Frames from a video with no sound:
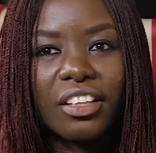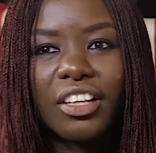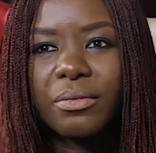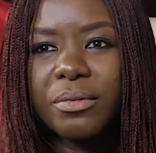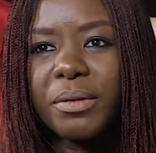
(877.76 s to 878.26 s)
thought
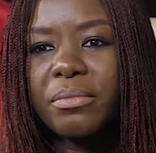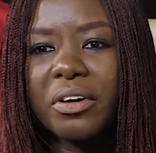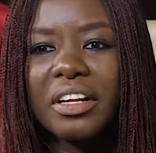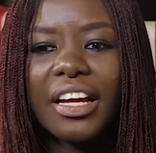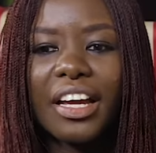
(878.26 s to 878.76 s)
it would be
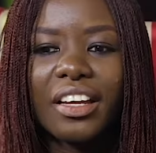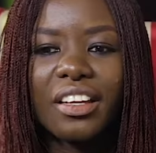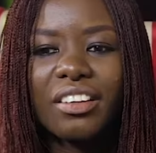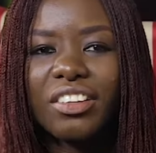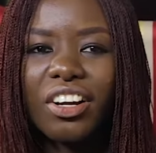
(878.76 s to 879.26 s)
more like,
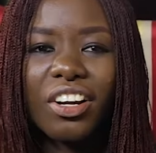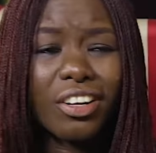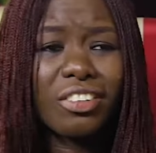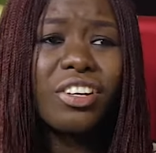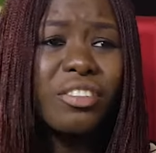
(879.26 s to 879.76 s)
younger
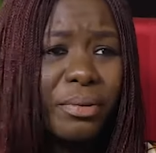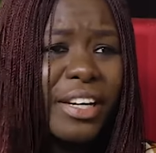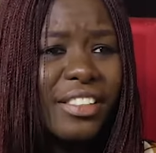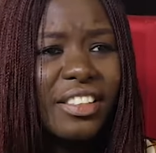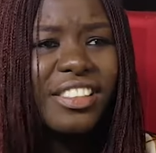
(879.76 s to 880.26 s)
girls, because
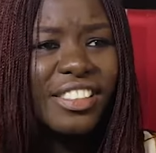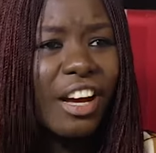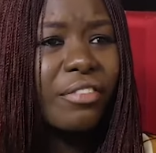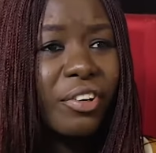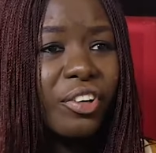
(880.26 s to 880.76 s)
braids is a
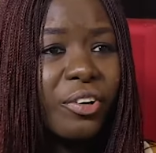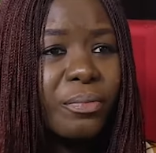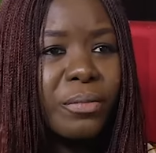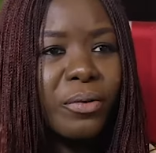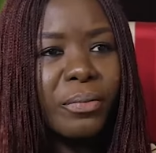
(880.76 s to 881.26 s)
style for young
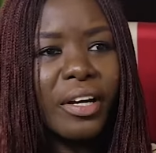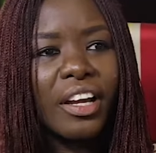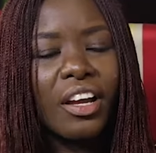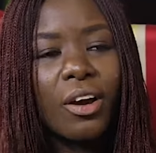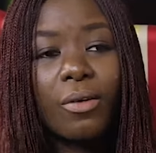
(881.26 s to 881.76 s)
people. But
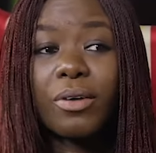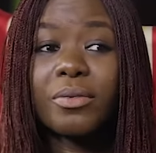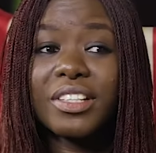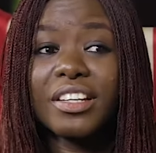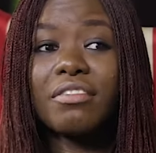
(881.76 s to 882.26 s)
what
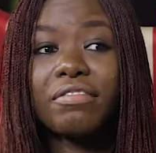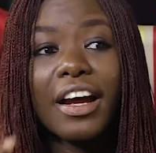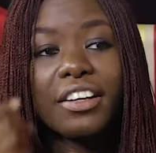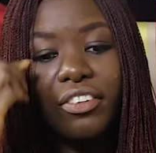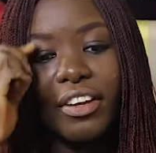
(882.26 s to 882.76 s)
we didn't
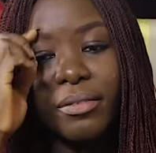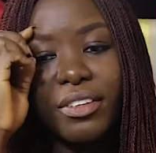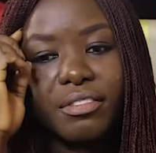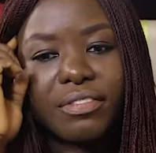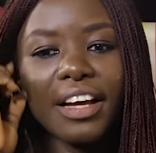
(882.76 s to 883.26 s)
factor in
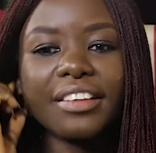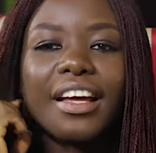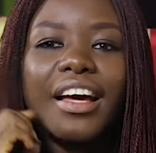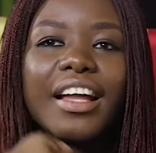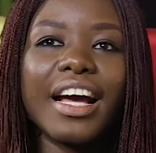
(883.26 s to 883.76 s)
was the fact
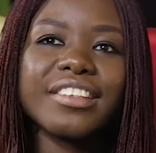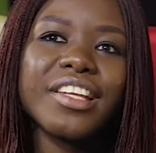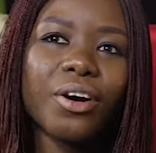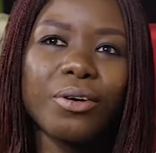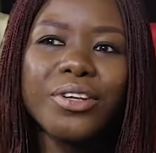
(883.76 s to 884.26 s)
that
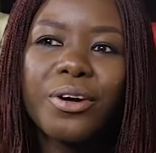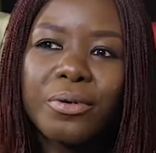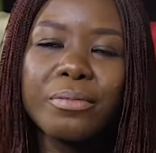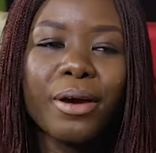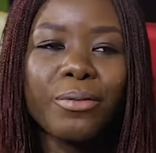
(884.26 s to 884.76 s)
actually older
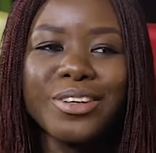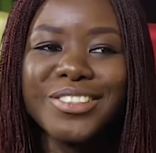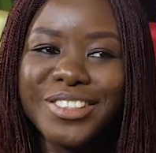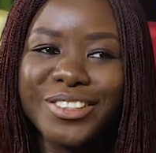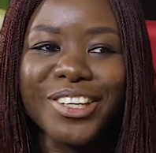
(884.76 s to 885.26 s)
women
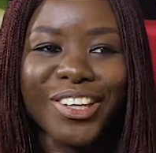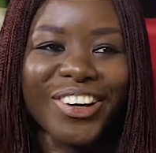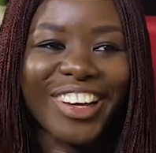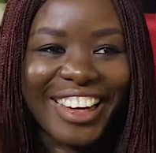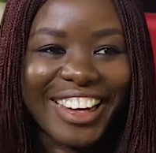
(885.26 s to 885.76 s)
want to look
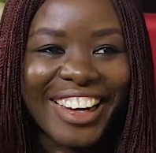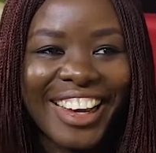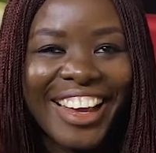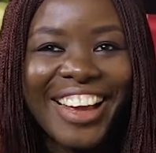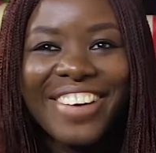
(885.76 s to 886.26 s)
younger
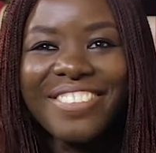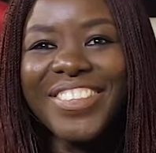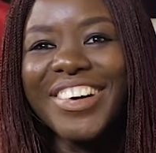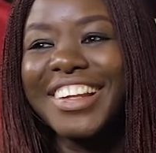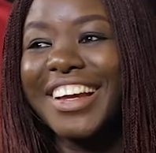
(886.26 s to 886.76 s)

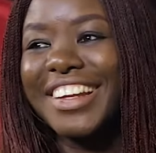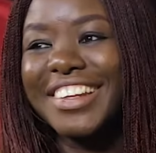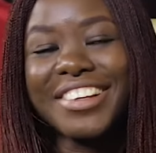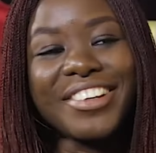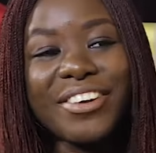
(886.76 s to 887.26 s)
more than,
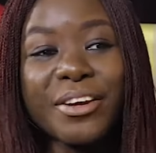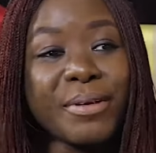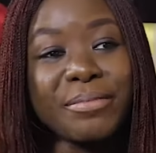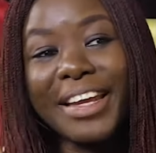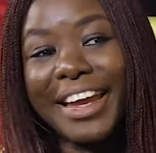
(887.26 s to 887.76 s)
younger
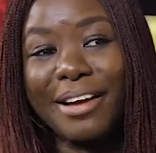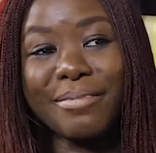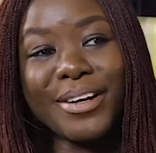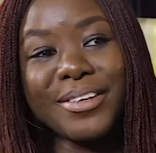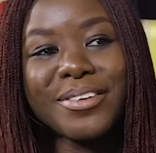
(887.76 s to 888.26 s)
people care
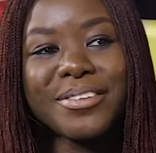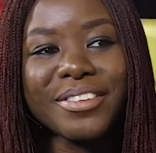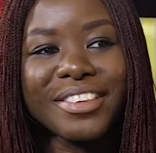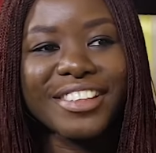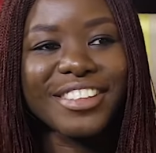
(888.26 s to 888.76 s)
about
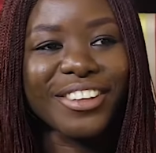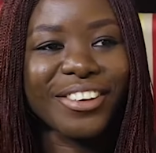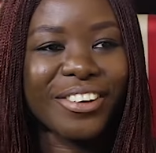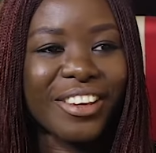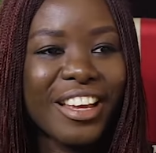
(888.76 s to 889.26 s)
youth.
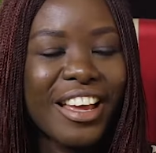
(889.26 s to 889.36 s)
So